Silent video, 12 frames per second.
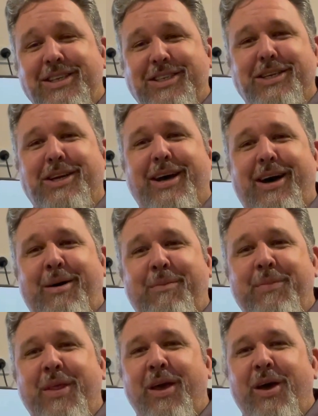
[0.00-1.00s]
to
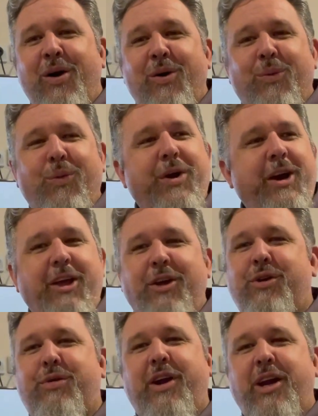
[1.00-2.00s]
come. What an
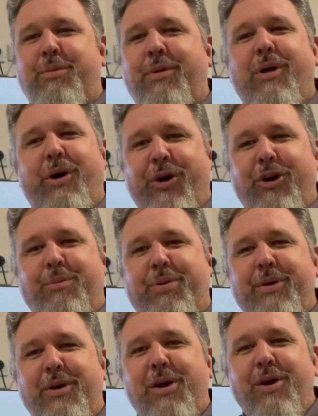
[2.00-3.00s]
incredible hope
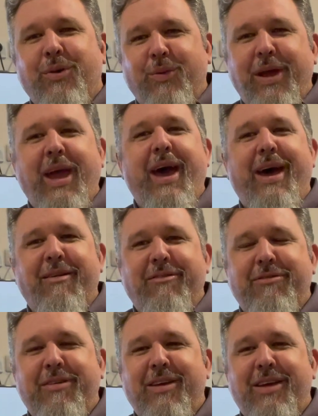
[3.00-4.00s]
we
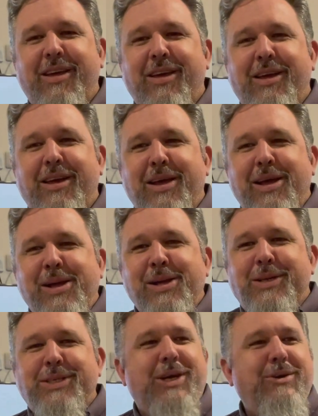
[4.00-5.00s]
have.
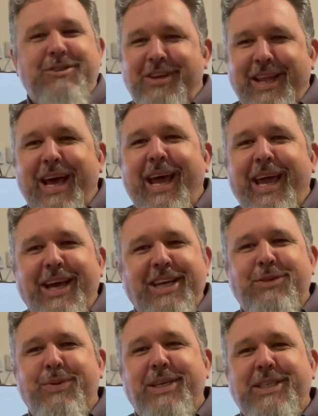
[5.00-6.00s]
So today,
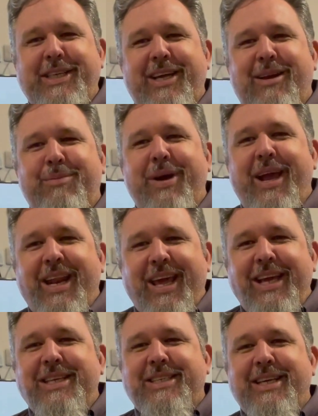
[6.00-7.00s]
as we celebrate
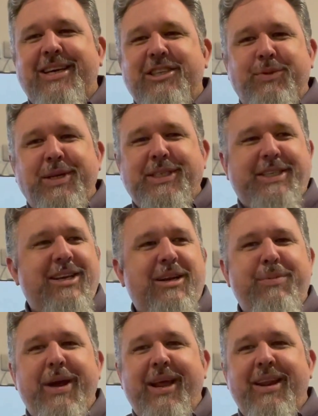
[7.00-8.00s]
Easter, as we
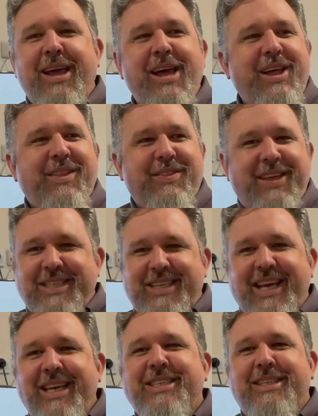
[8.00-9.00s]
celebrate
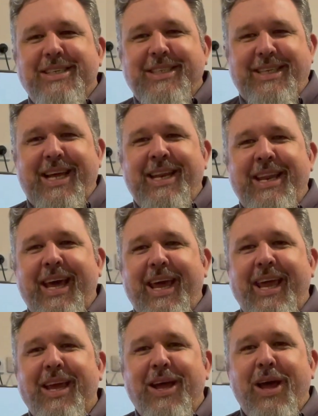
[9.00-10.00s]
this Easter
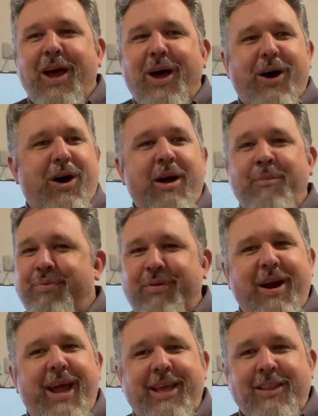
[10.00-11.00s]
Sunday, I'm
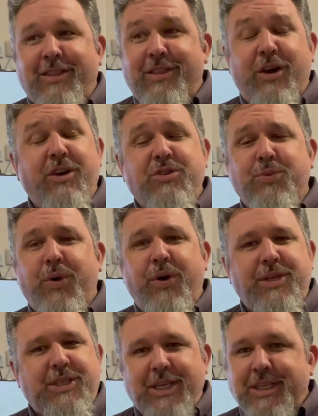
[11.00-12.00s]
praying that those
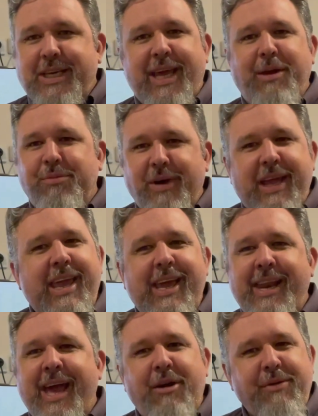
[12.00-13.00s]
words just keep ringing
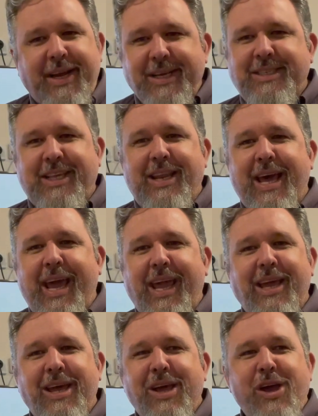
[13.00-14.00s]
in our ears
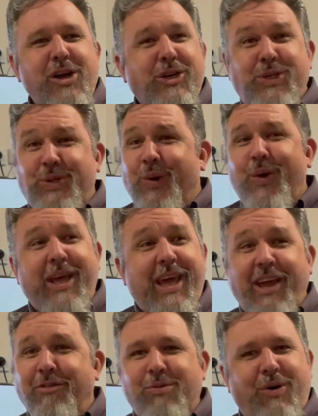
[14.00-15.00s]
today. Surely
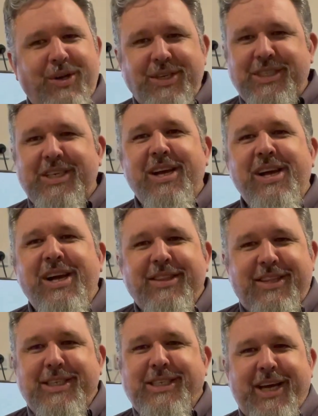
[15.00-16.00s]
he was
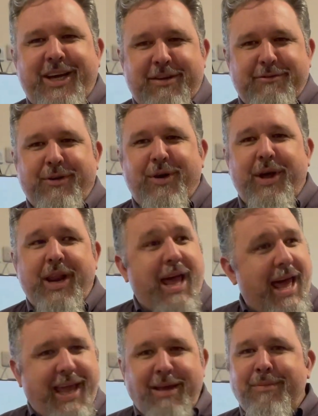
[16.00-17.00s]
the Son of God.
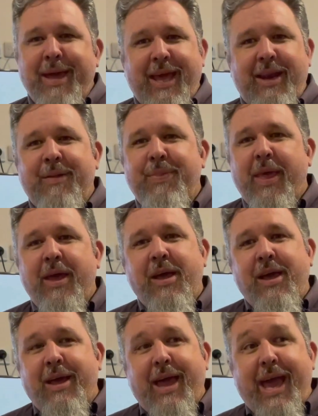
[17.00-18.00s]
Amen.
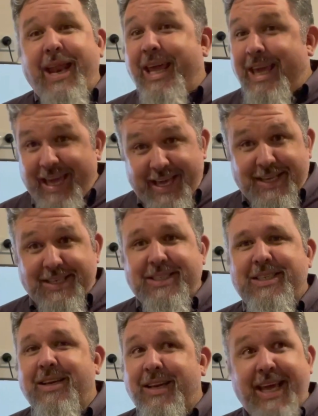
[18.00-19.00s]
And he
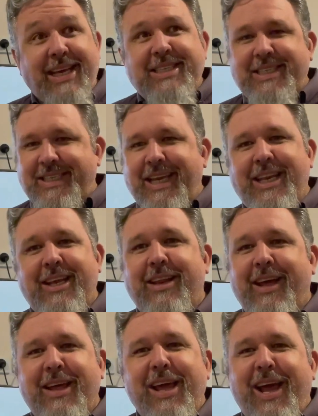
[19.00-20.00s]
is, and he's
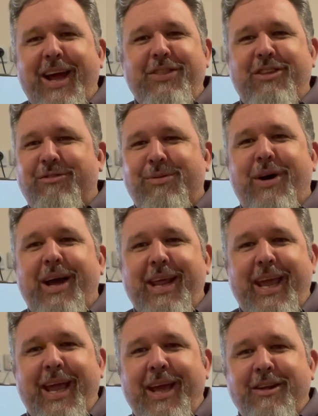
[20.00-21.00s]
seated at the right
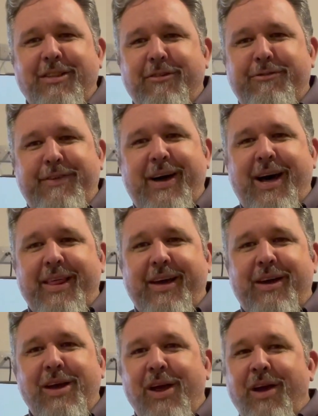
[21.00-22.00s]
hand of the
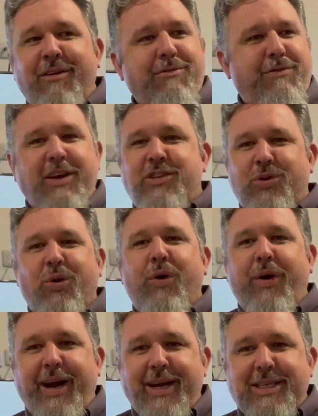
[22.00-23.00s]
Father,
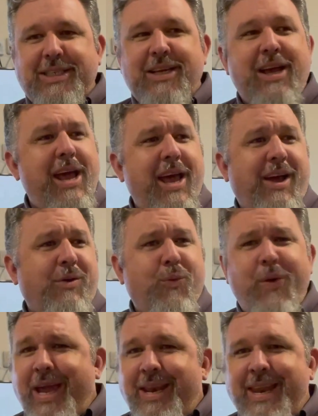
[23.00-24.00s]
victorious. And we